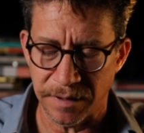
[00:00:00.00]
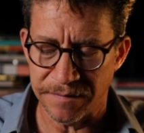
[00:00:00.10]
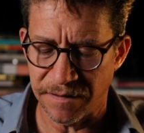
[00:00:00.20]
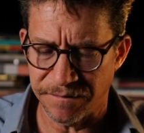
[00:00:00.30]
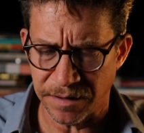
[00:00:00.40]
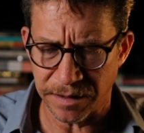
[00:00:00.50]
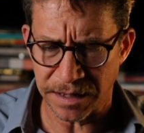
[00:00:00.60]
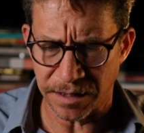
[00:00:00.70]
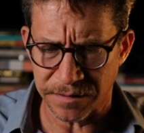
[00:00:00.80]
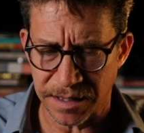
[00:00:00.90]
leave you
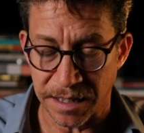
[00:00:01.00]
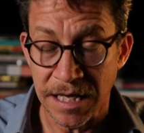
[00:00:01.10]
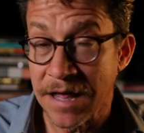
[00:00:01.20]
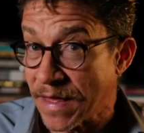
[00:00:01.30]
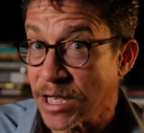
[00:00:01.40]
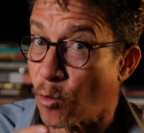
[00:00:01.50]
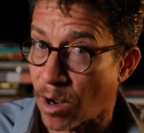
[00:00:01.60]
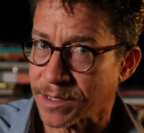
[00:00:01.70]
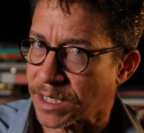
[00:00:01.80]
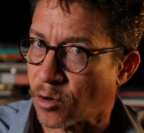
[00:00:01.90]
feeling guilty, that you
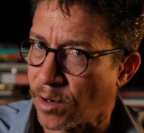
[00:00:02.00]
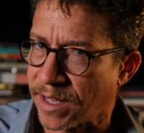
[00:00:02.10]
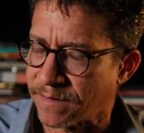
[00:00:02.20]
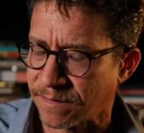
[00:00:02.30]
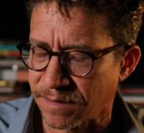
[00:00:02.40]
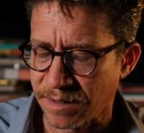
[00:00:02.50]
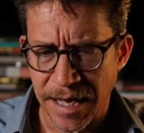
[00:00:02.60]
want to quit.